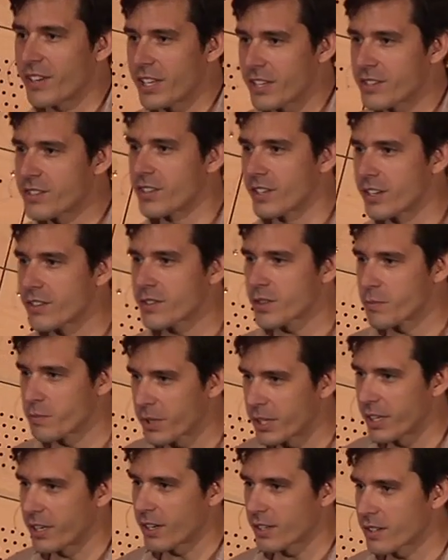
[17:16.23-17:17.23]
engineers
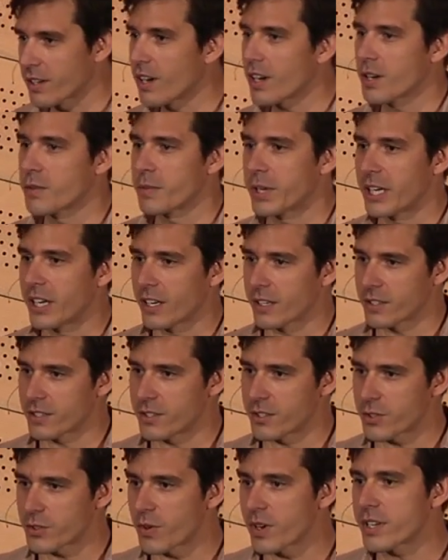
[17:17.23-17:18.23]
complete autonomy and
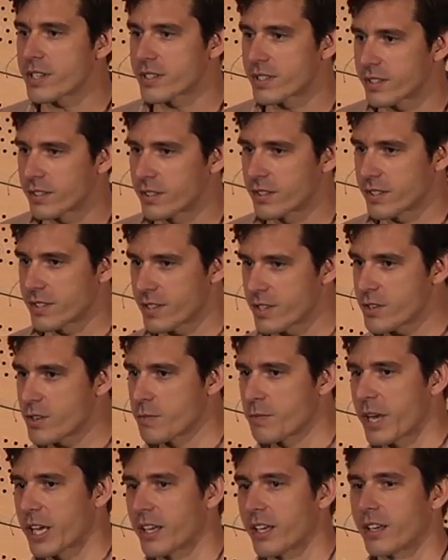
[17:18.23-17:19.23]
to trust
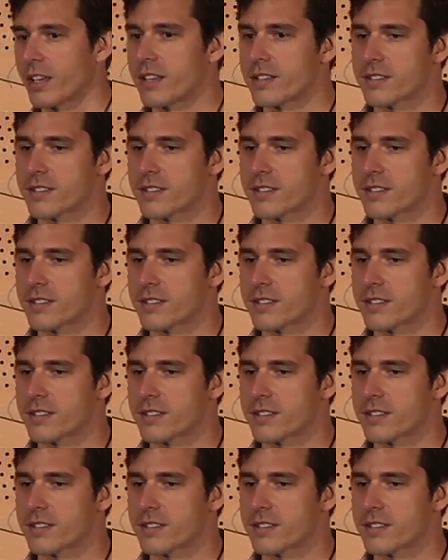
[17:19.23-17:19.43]
decision making.